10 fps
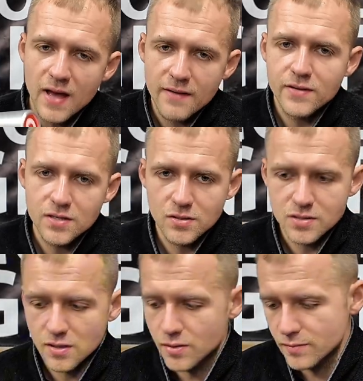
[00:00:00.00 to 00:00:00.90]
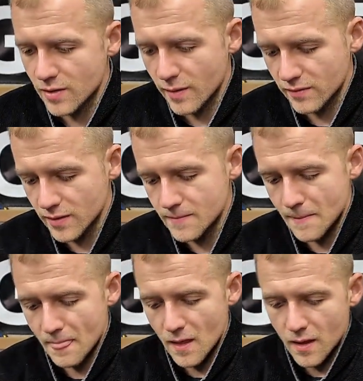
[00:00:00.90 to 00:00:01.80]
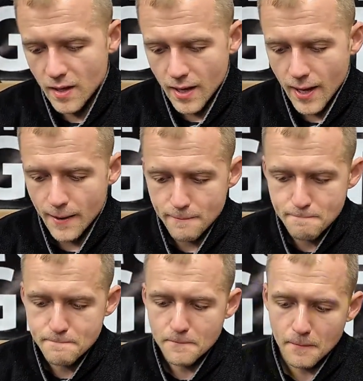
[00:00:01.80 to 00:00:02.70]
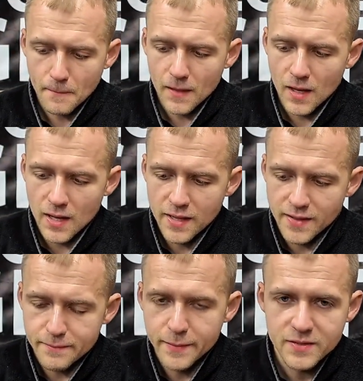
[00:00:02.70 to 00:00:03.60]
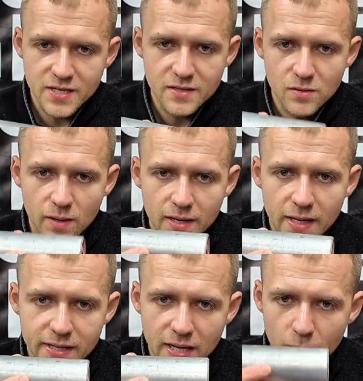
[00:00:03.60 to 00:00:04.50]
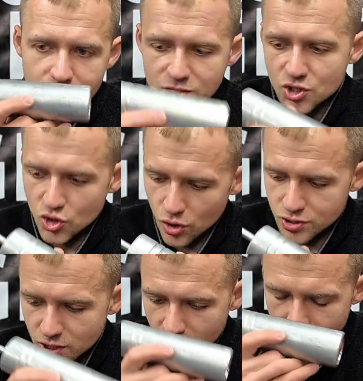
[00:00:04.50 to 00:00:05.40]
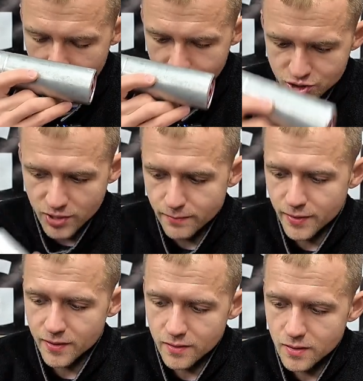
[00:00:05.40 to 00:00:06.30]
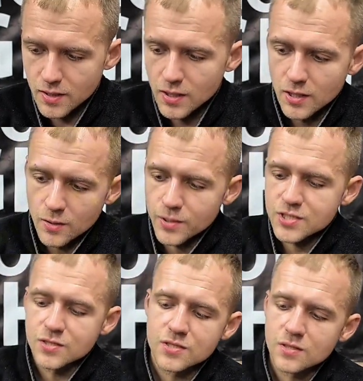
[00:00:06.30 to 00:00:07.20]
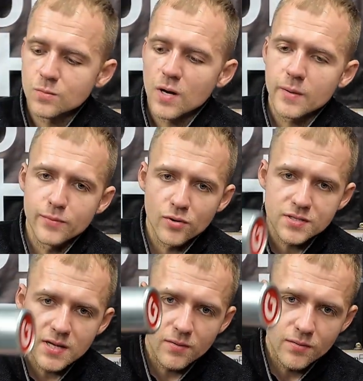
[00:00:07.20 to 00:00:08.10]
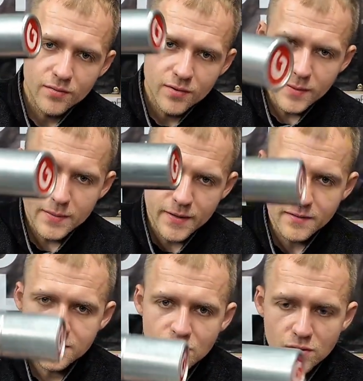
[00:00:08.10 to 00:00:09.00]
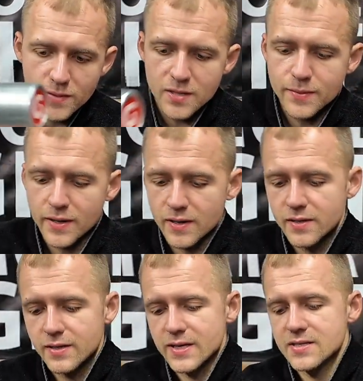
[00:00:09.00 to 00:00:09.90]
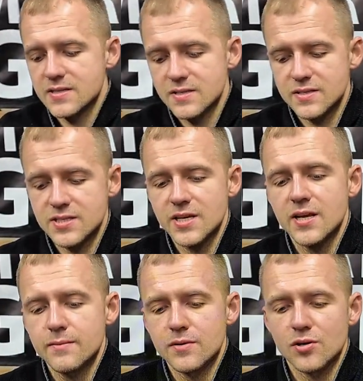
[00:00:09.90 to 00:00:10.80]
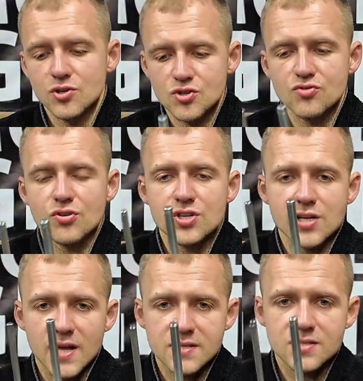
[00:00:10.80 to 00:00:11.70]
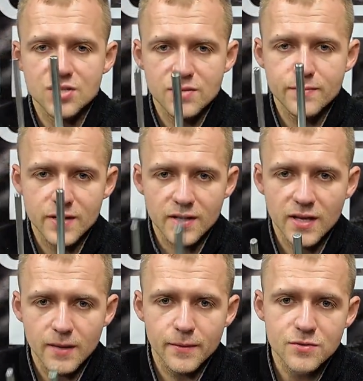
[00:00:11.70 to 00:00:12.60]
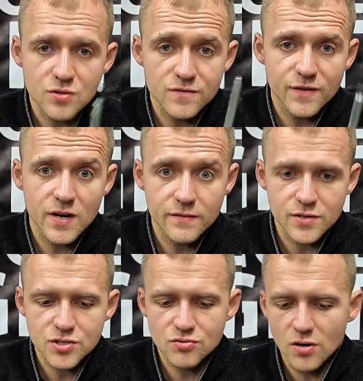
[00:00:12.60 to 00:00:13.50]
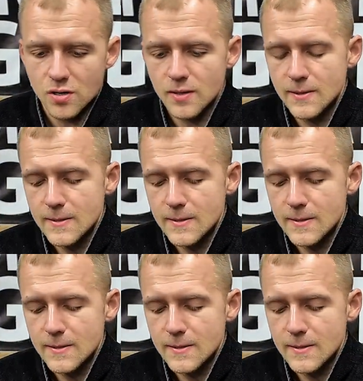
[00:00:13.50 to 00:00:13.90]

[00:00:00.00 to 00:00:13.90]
for heavy adductor loading primarily, and then people said, "Oh, I want a shorter GymPin," which is why we brought out the Mini Pin. So the Mini Pin is the same construction as the GymPin and the KingPin, so it's very, very strong.